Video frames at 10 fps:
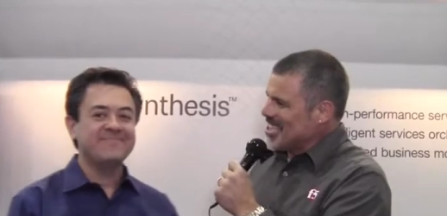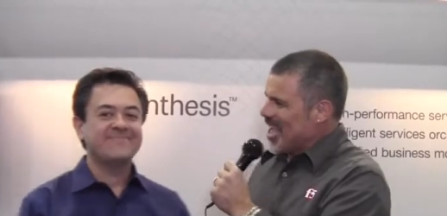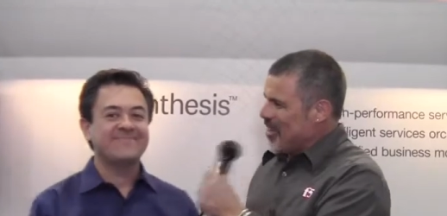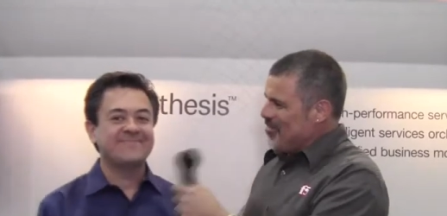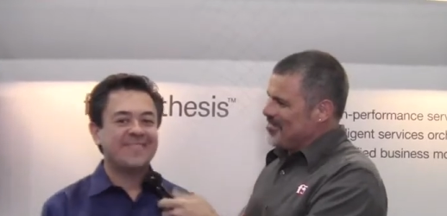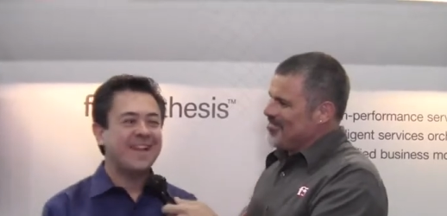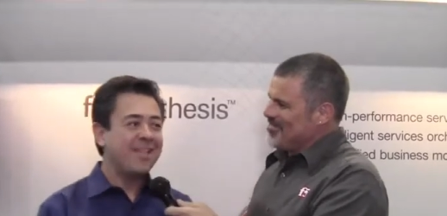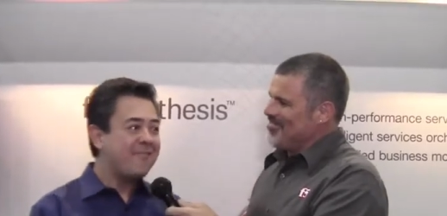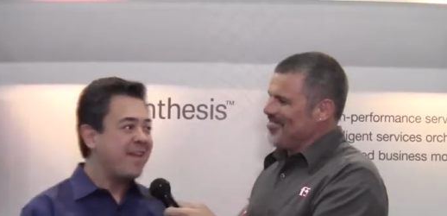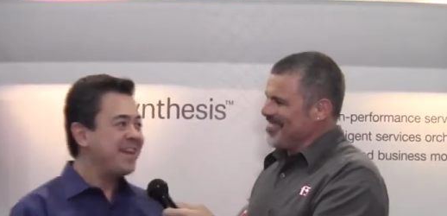Speaker 1: you, Dave. I
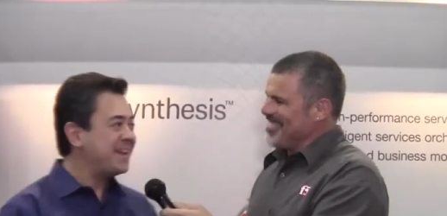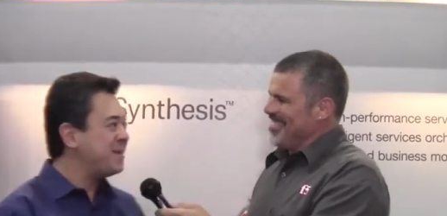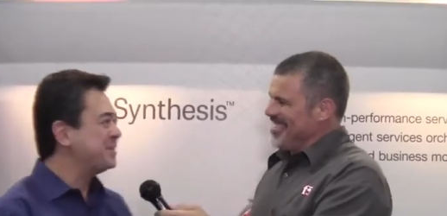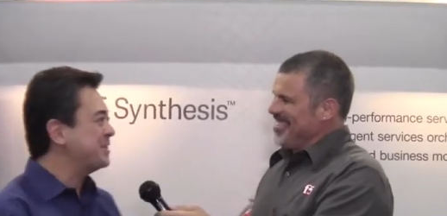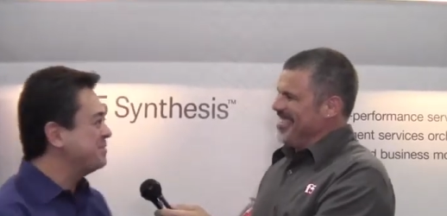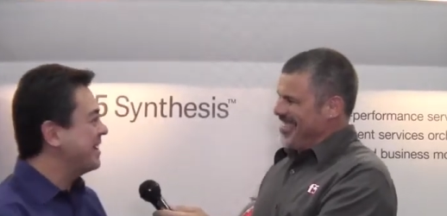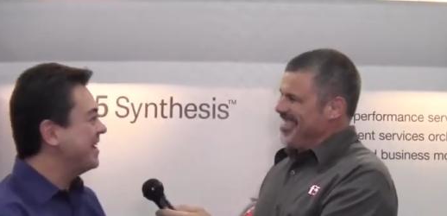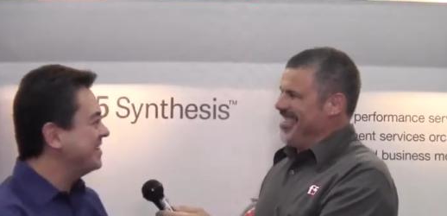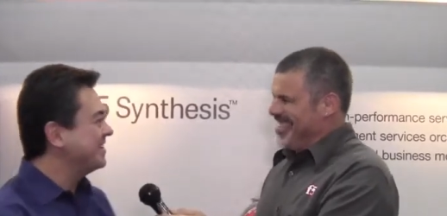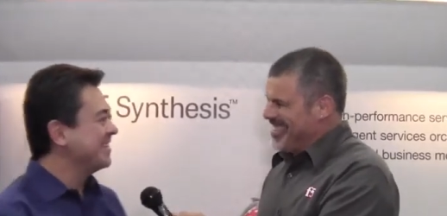love hanging out with you,
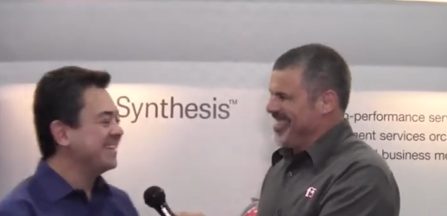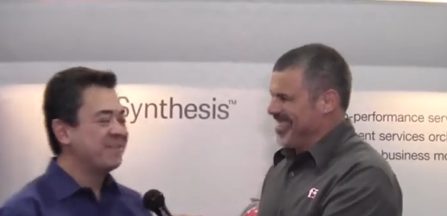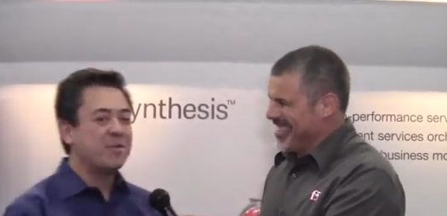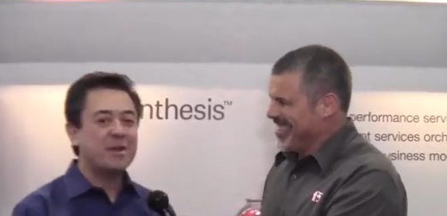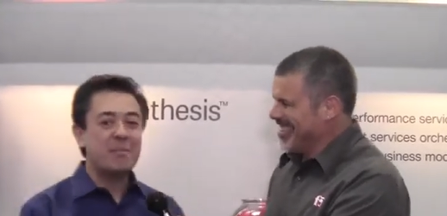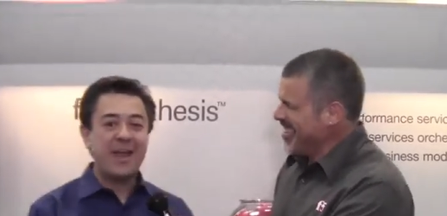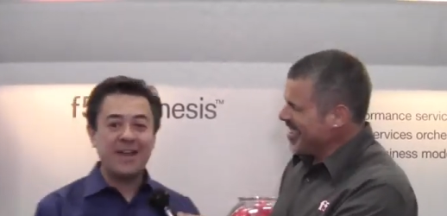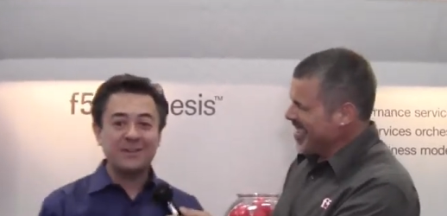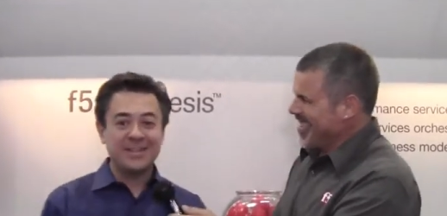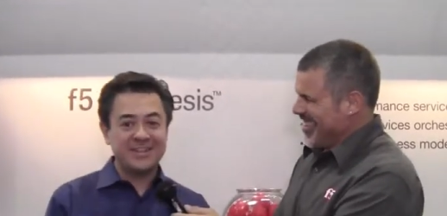man. We're on a
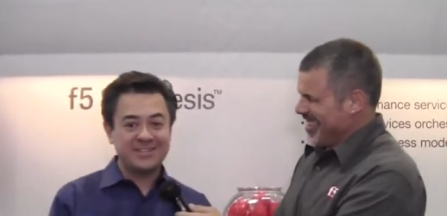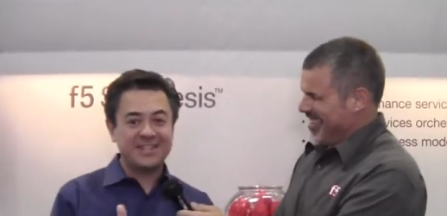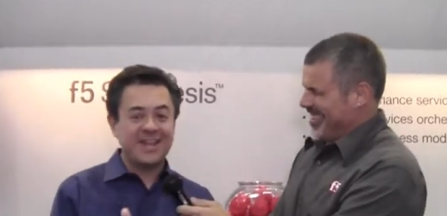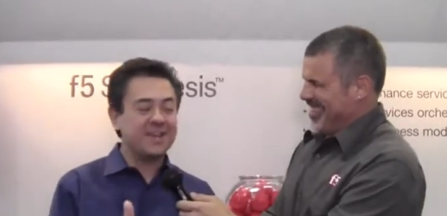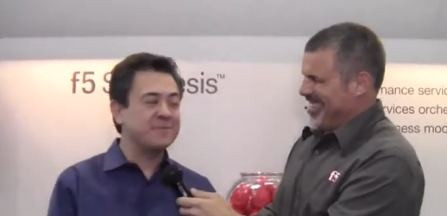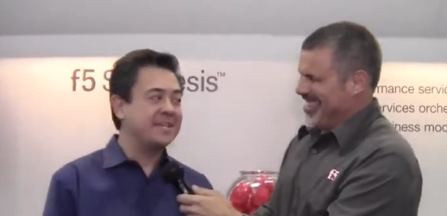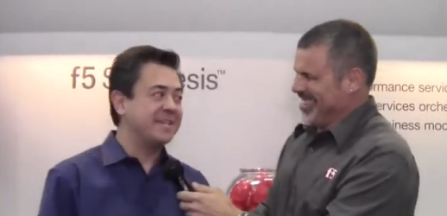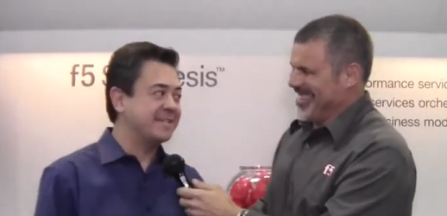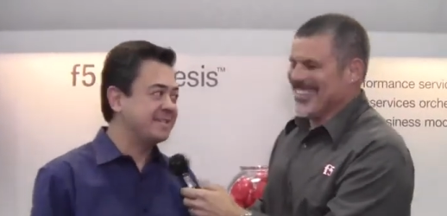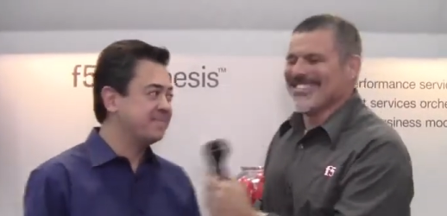panel later today. Come
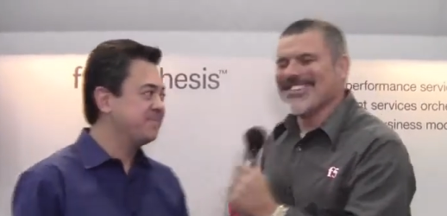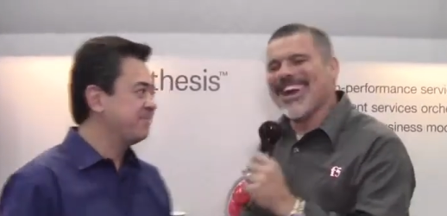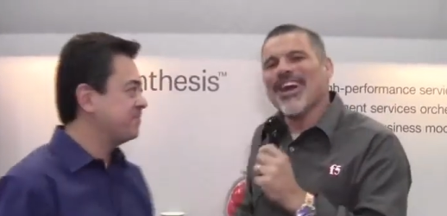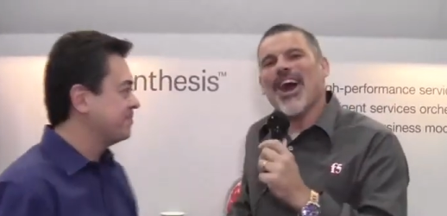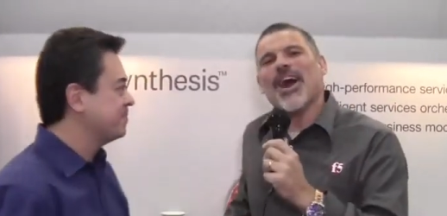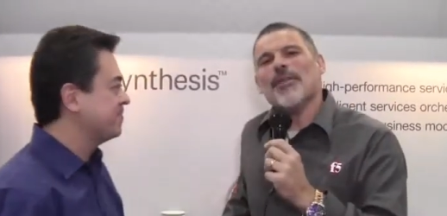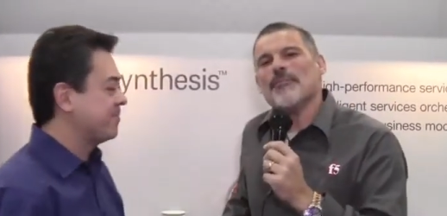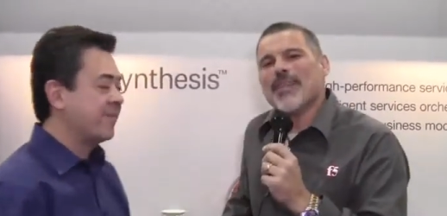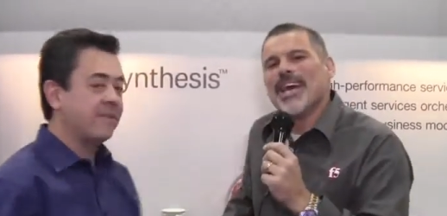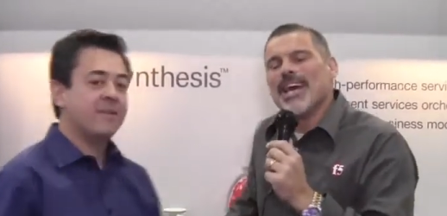see us.
Speaker 2: Right on.
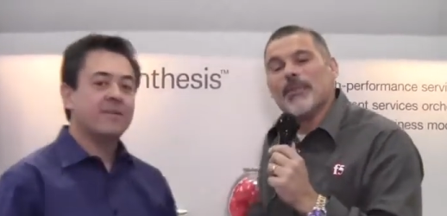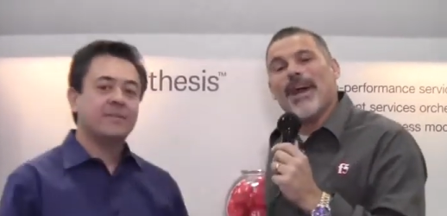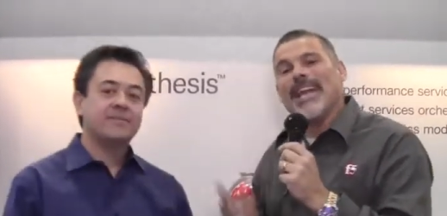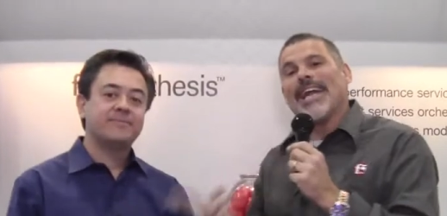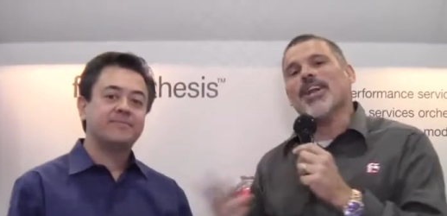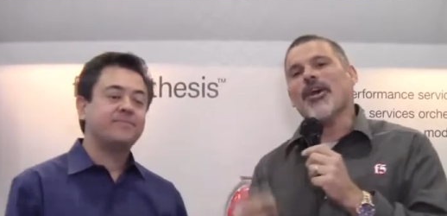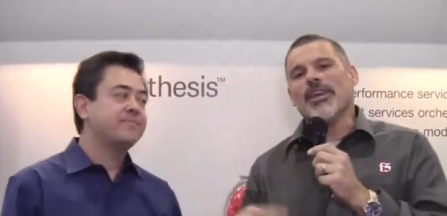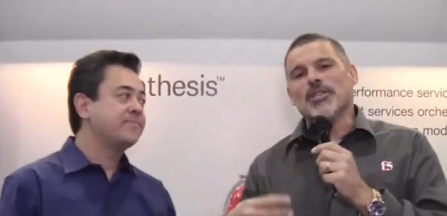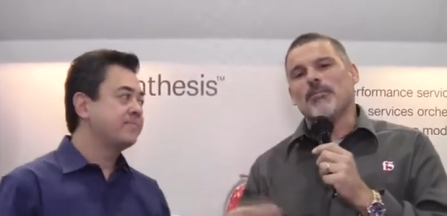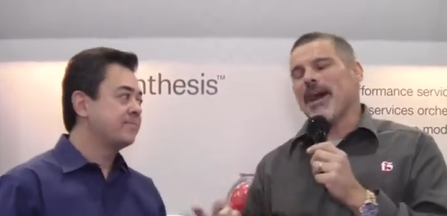You might not know
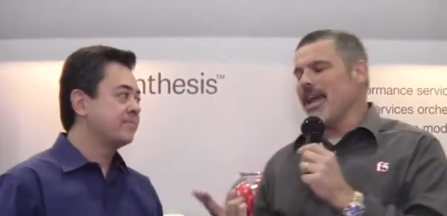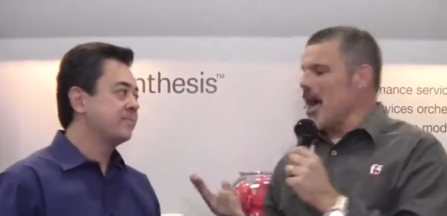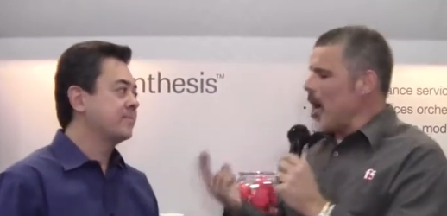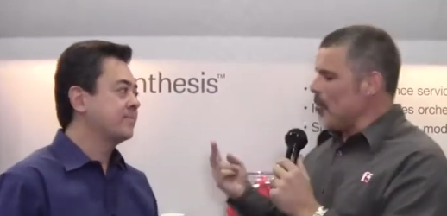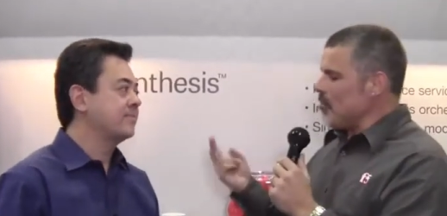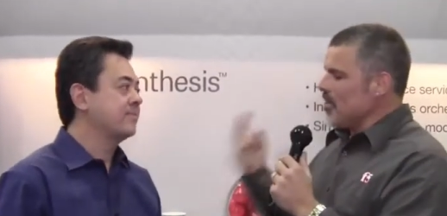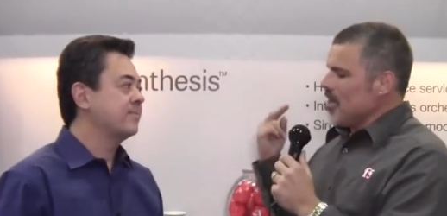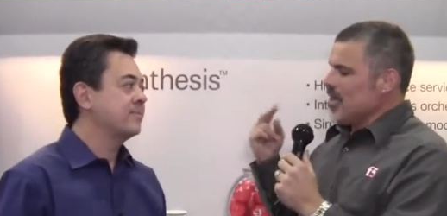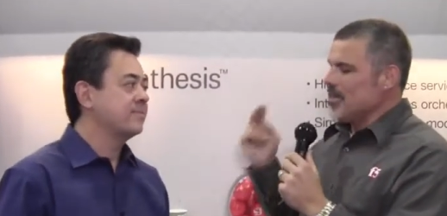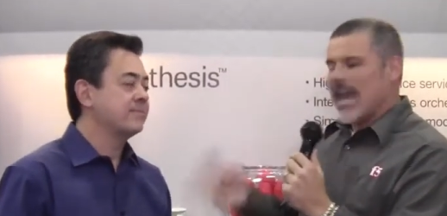this, but um,
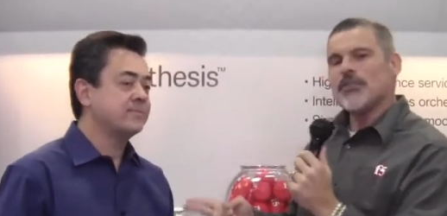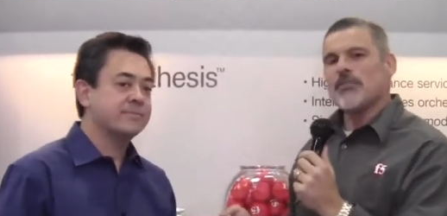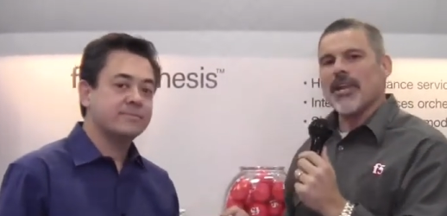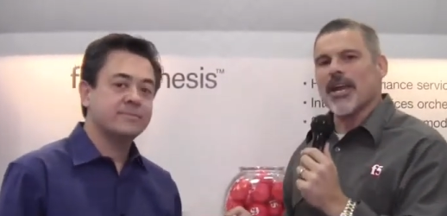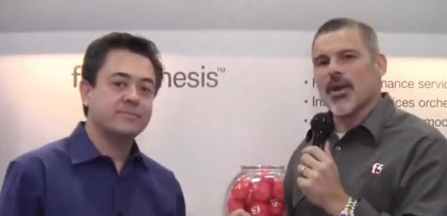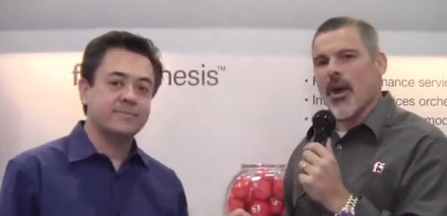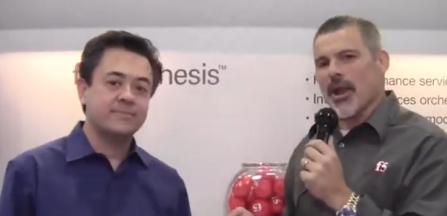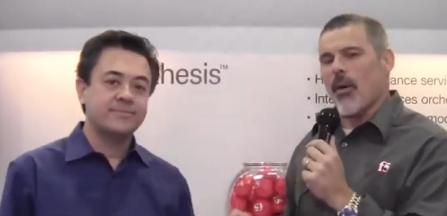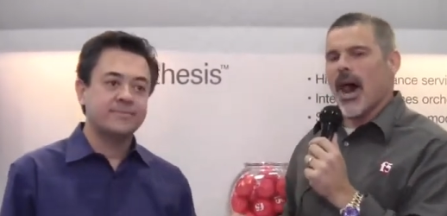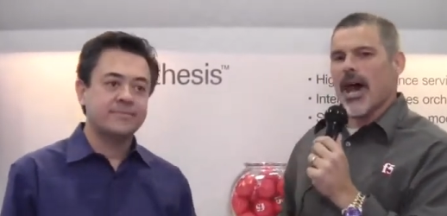Dave's been here
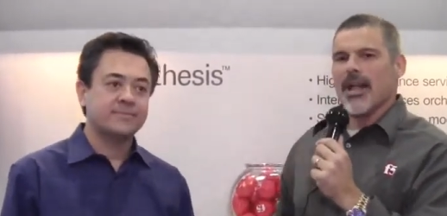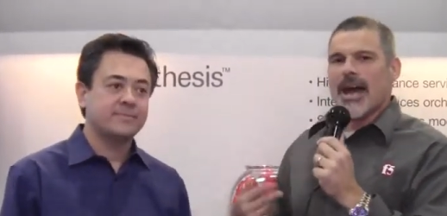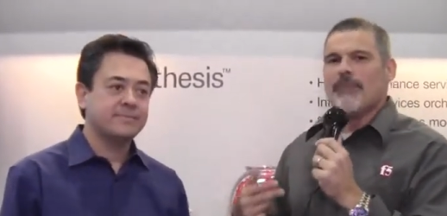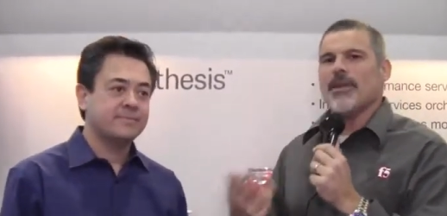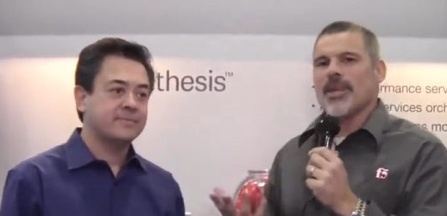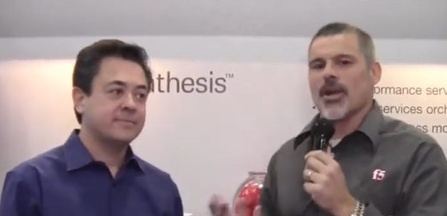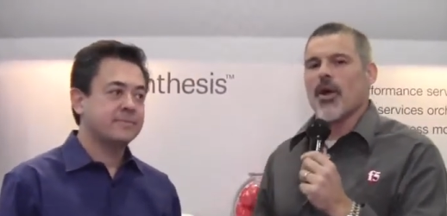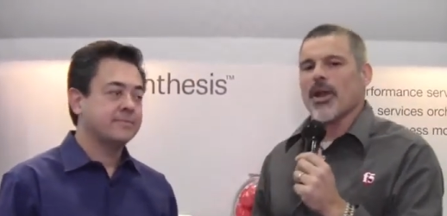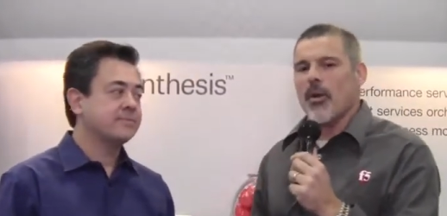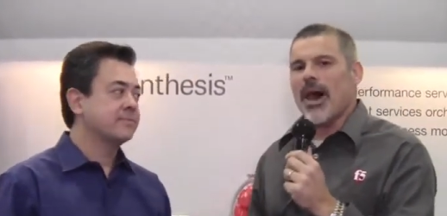quite a while. I've been here
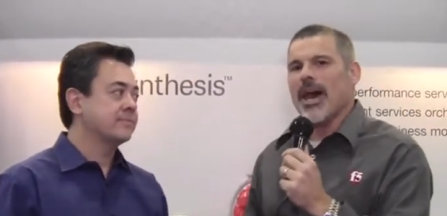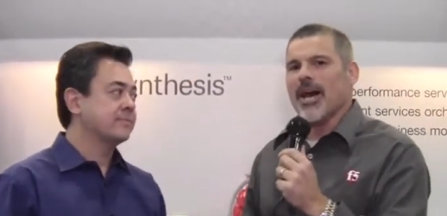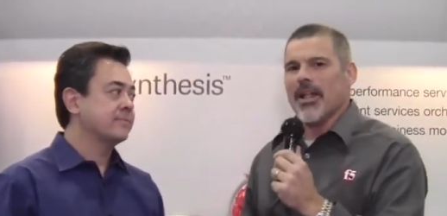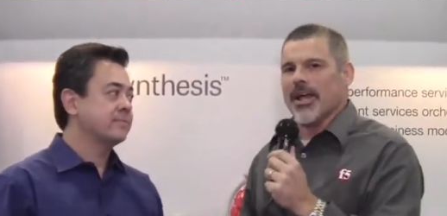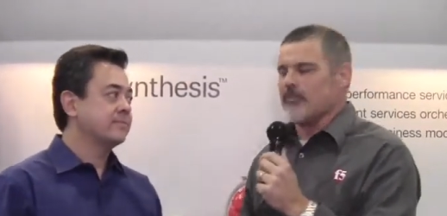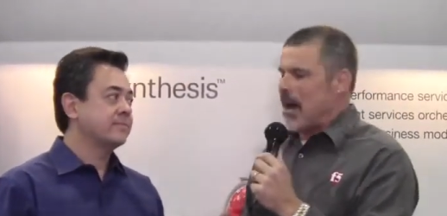quite a while, and